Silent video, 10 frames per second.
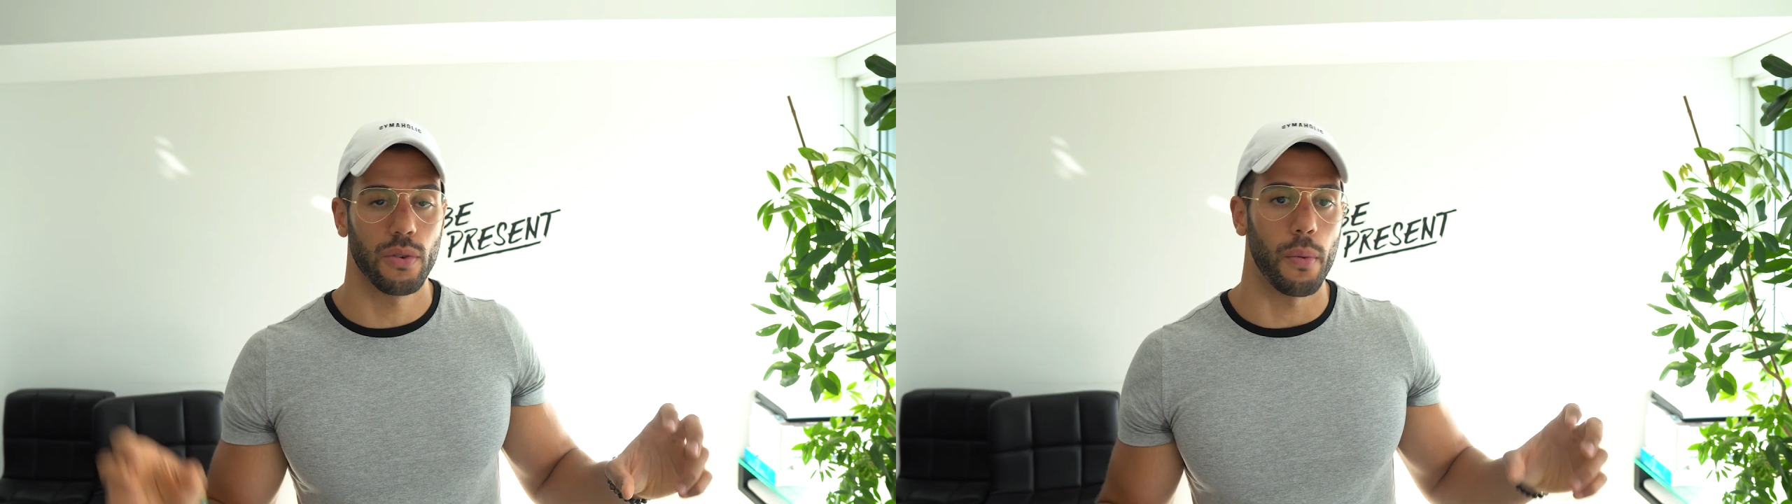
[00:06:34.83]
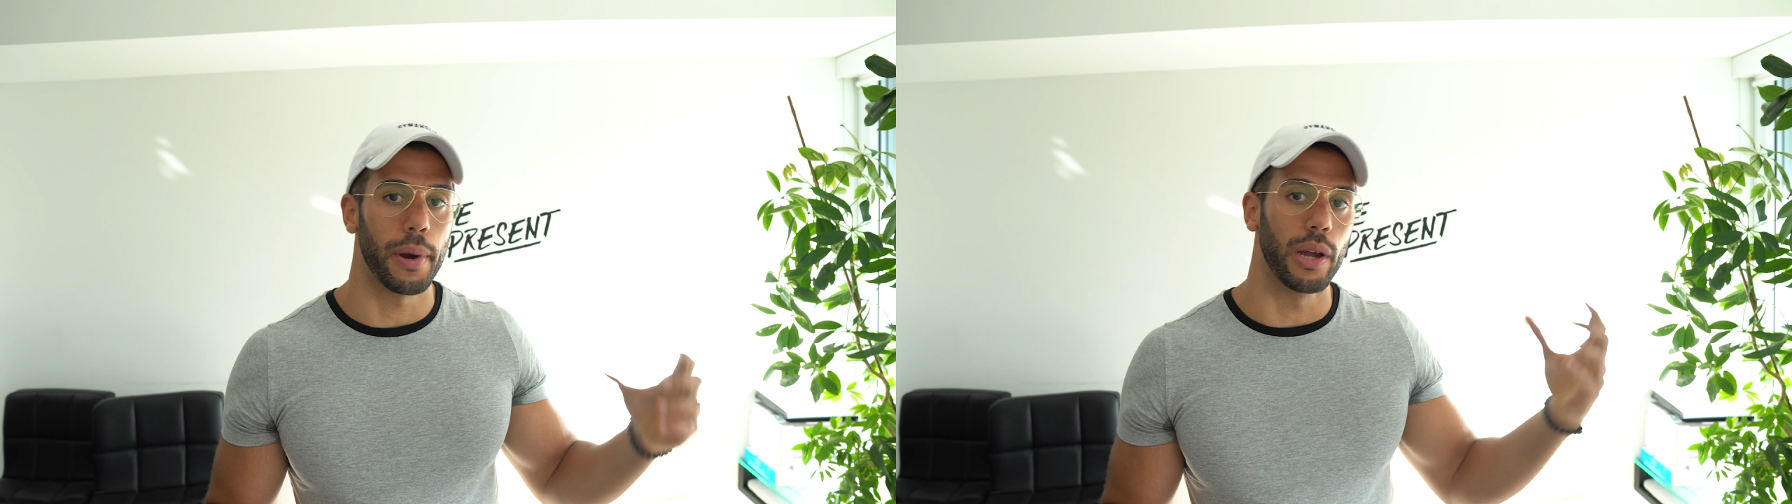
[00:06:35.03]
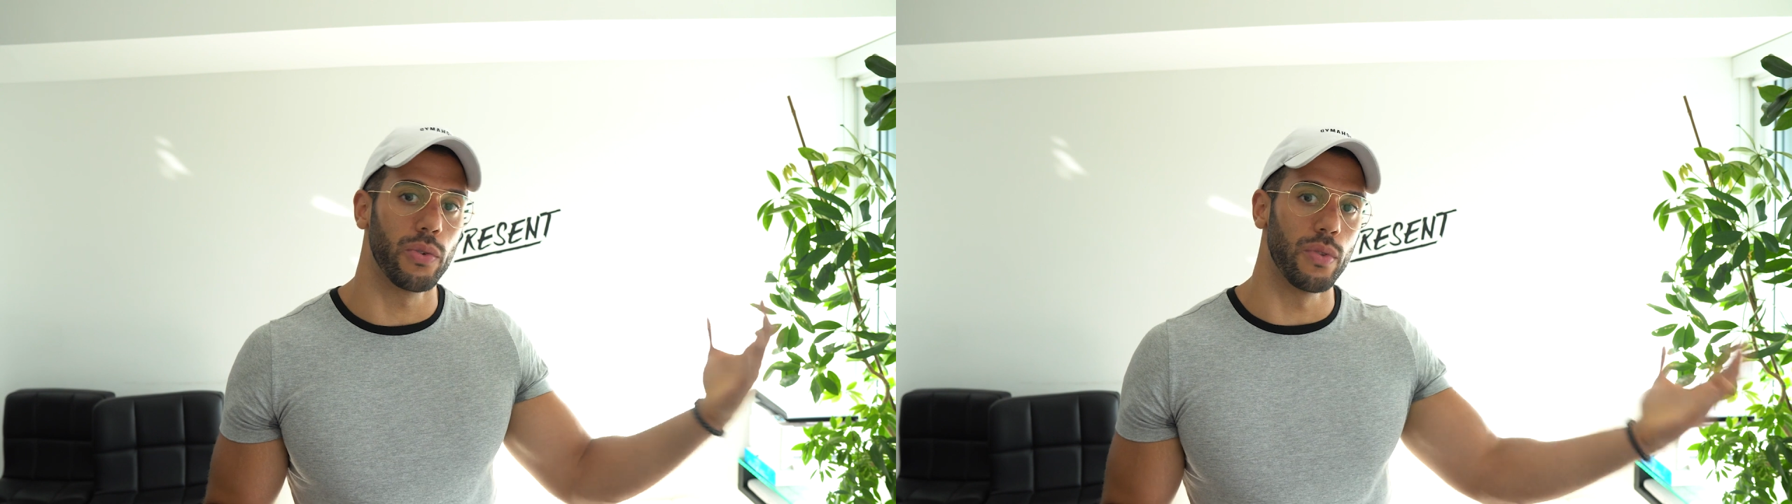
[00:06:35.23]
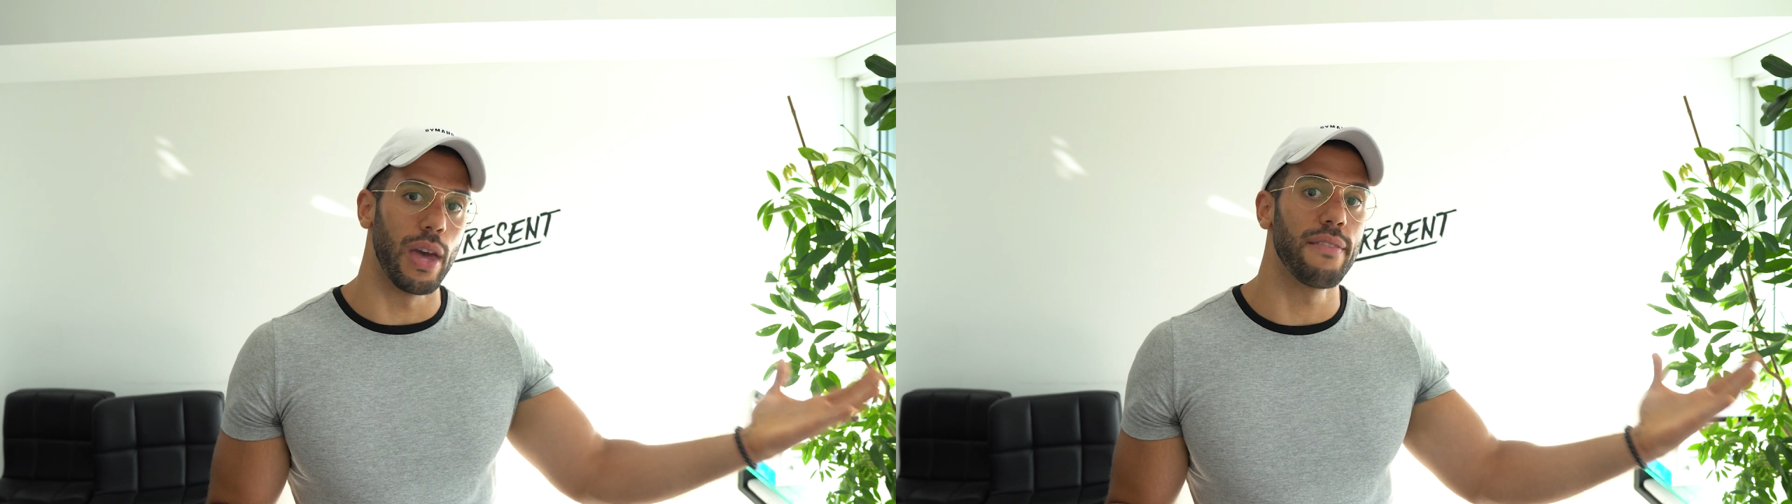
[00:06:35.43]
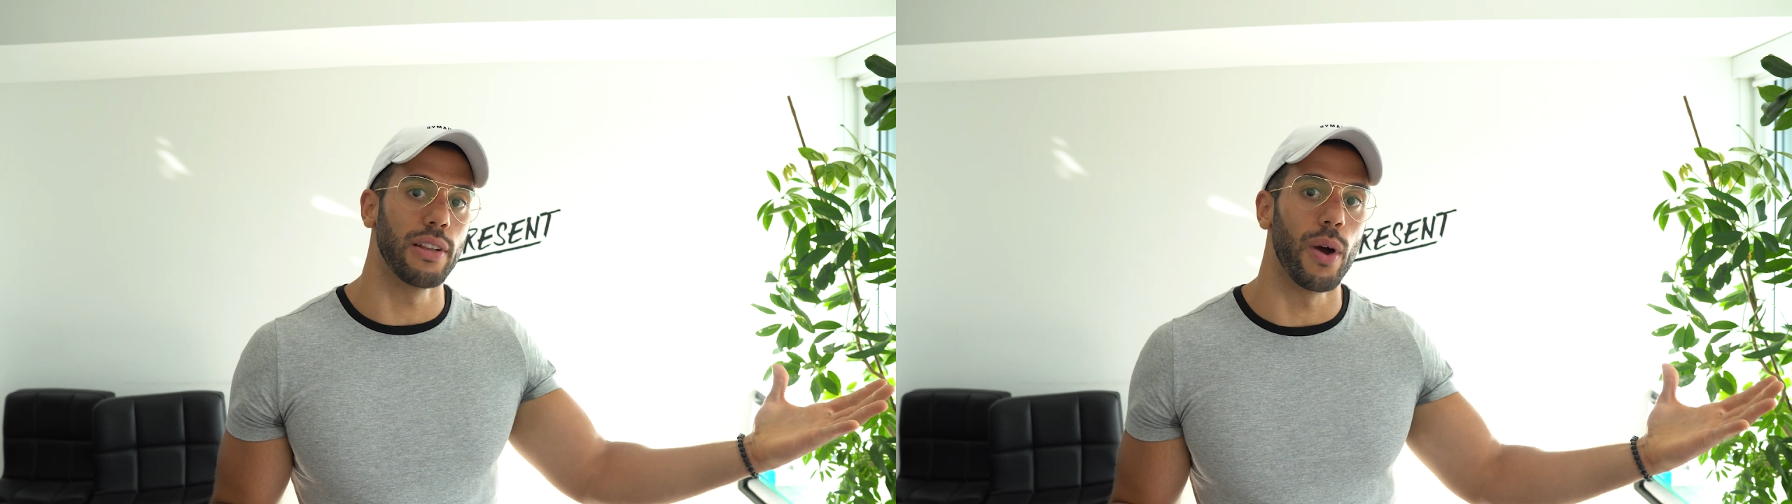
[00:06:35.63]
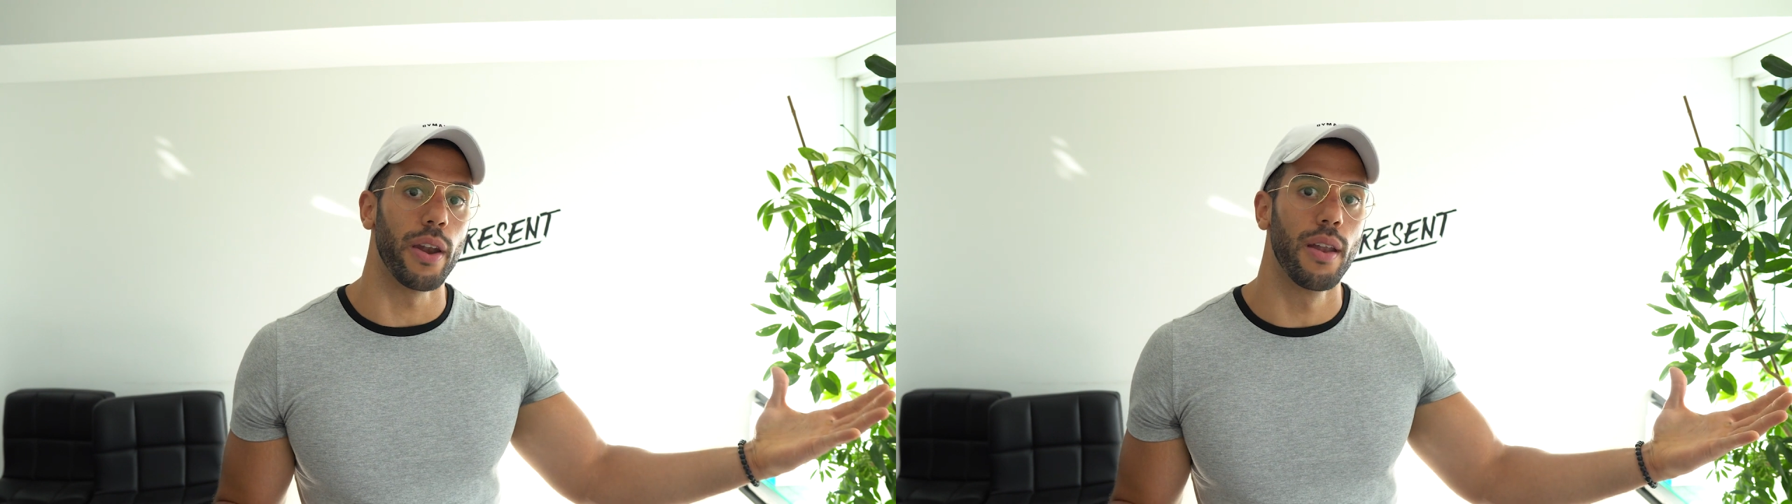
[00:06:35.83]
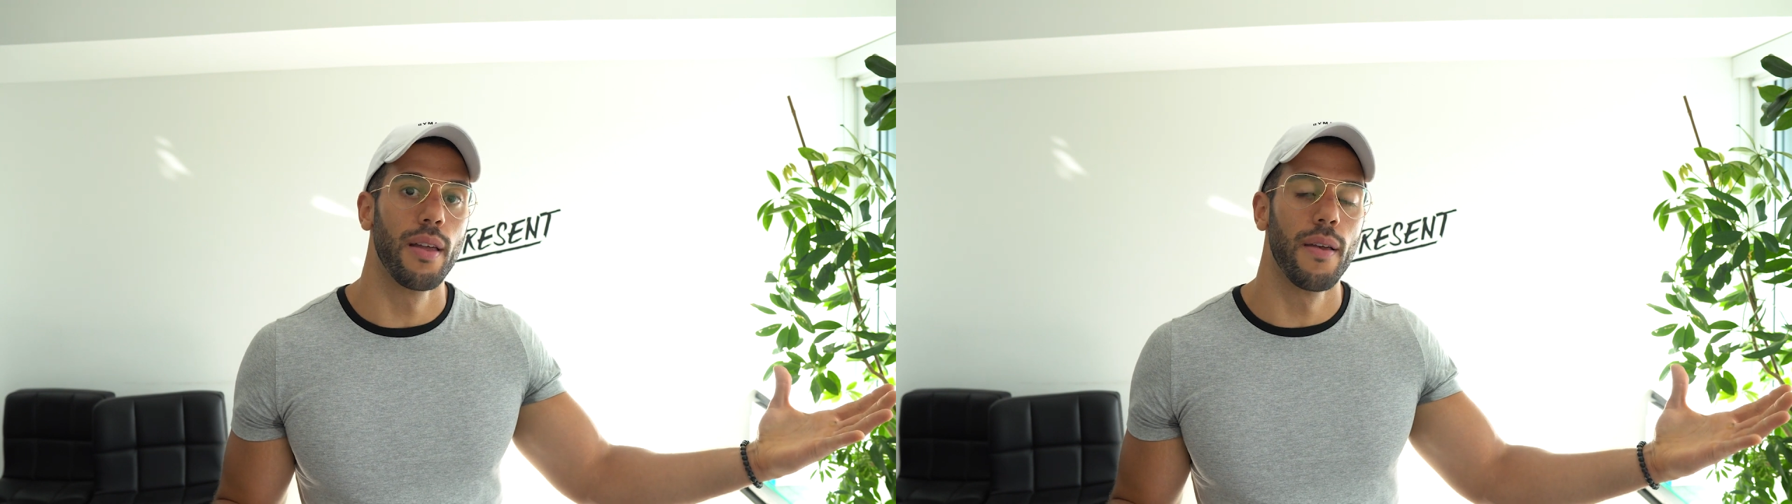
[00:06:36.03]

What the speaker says: compared to the heavy one.